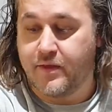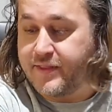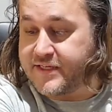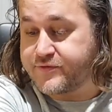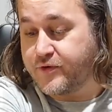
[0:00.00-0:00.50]

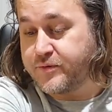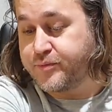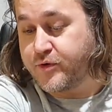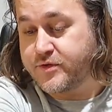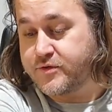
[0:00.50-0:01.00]
And that's very
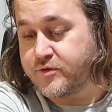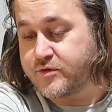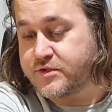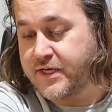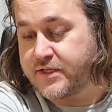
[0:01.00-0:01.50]
important.
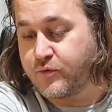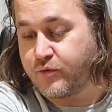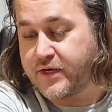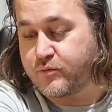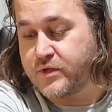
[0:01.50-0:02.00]
You take the
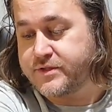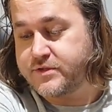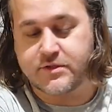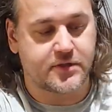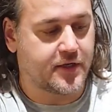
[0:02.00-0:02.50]
right
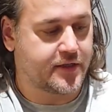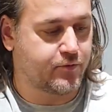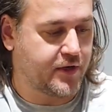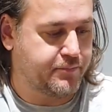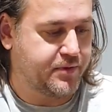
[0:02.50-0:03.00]
ones at
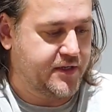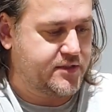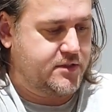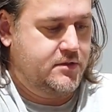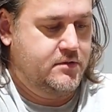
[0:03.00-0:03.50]
the right
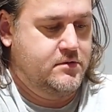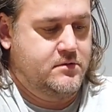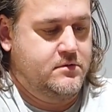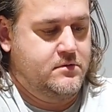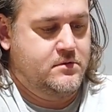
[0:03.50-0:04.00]
place.
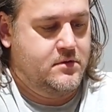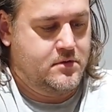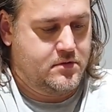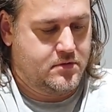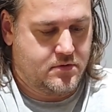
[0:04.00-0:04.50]

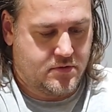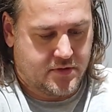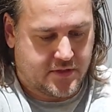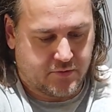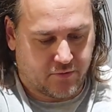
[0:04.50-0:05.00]

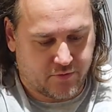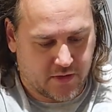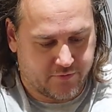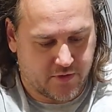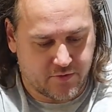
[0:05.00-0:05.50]
Let's see what
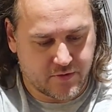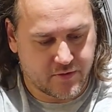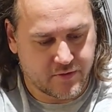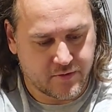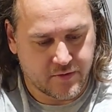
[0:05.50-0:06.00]
we have here.
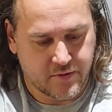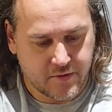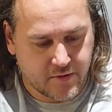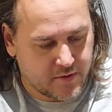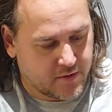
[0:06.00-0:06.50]

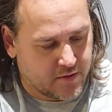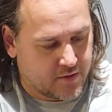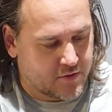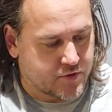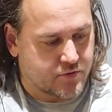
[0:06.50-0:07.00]

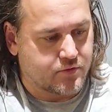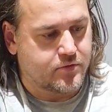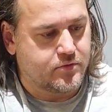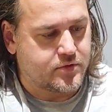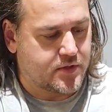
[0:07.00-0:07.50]

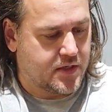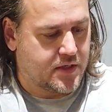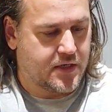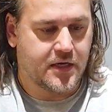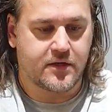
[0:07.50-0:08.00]
Screws,
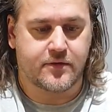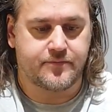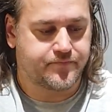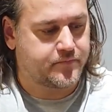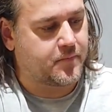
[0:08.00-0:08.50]
and
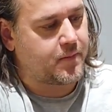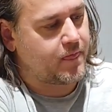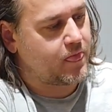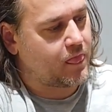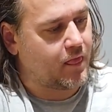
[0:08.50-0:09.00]

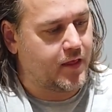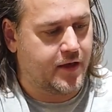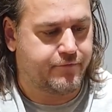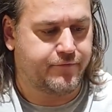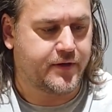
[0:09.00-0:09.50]

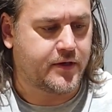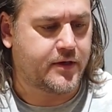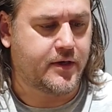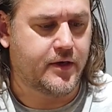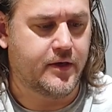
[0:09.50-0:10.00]
I think
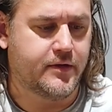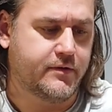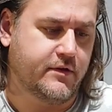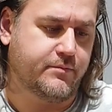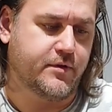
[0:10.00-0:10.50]

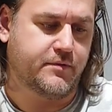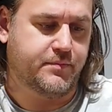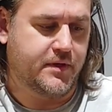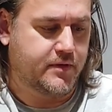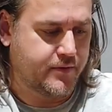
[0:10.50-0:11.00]
this
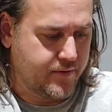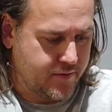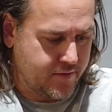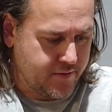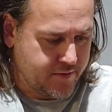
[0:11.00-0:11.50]
must be
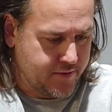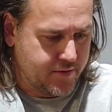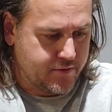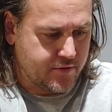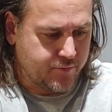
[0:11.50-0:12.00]

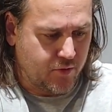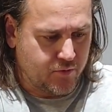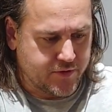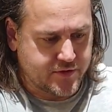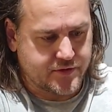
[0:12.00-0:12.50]
small
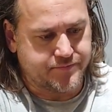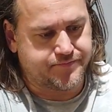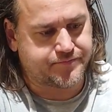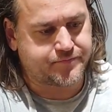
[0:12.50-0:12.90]
ones.